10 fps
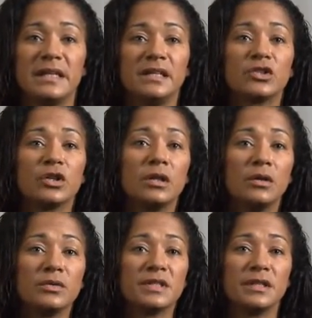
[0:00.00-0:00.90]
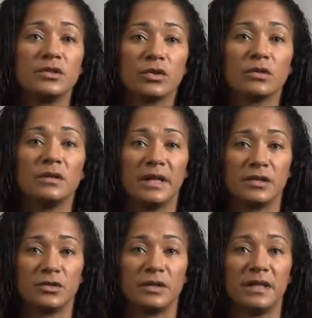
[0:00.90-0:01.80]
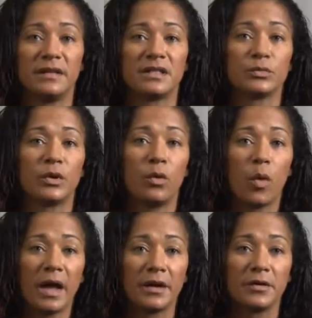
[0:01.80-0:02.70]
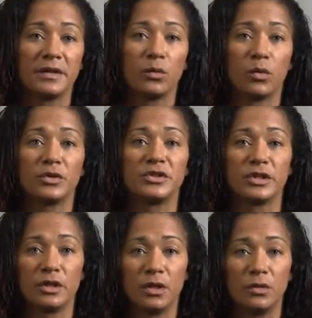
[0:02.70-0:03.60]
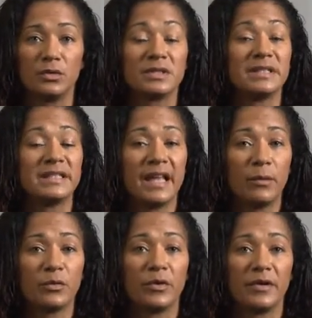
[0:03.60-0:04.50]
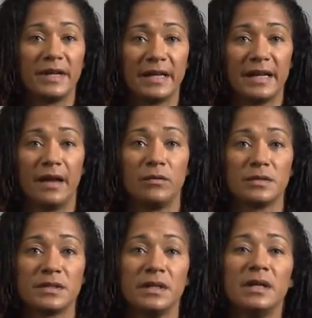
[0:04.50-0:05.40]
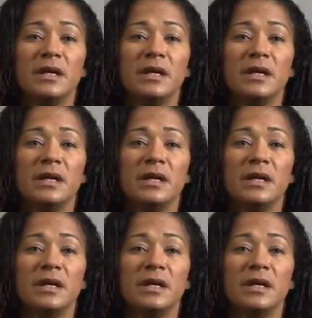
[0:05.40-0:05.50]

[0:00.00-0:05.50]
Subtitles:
each closing journal entry that's required in order to close the temporary accounts.